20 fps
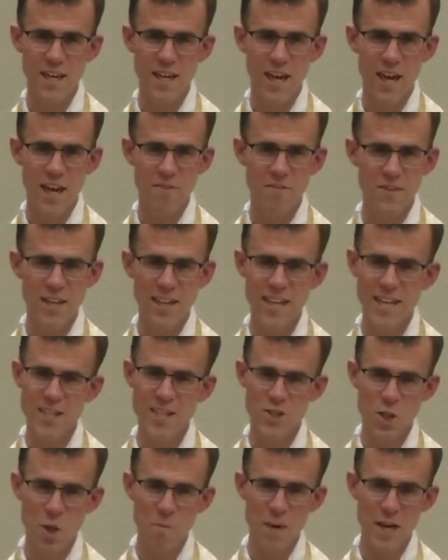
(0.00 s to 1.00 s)
I feel like
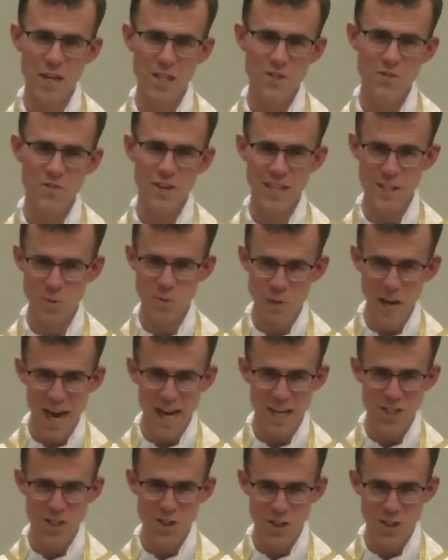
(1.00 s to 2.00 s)
so much of us,
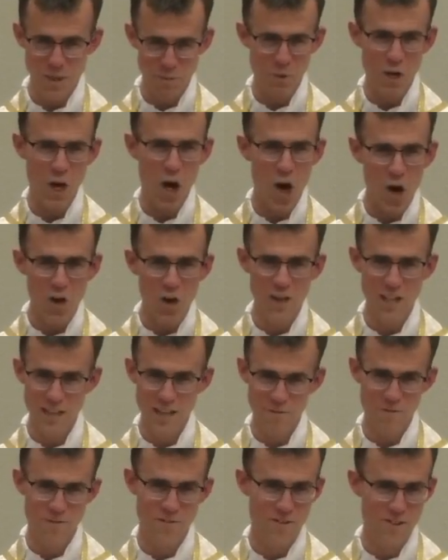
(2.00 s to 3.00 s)
we all
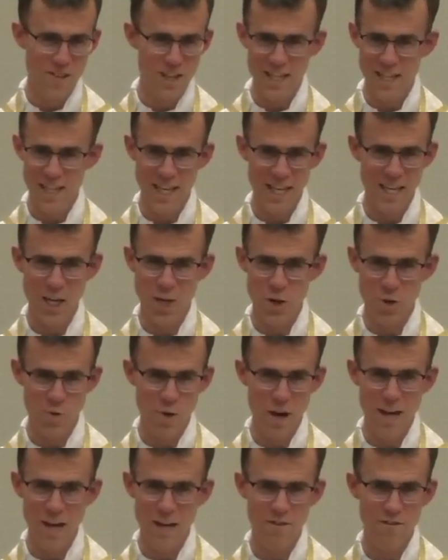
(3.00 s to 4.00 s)
live in like a
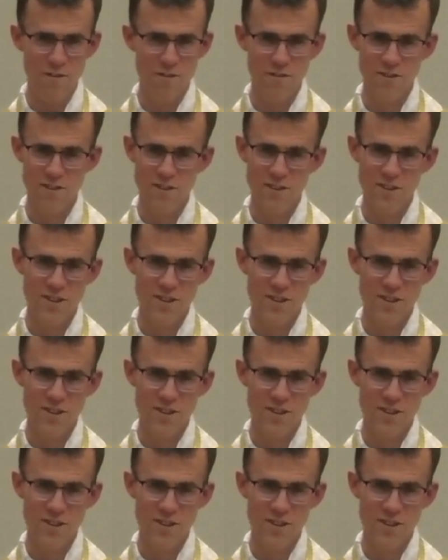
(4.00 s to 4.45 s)
grave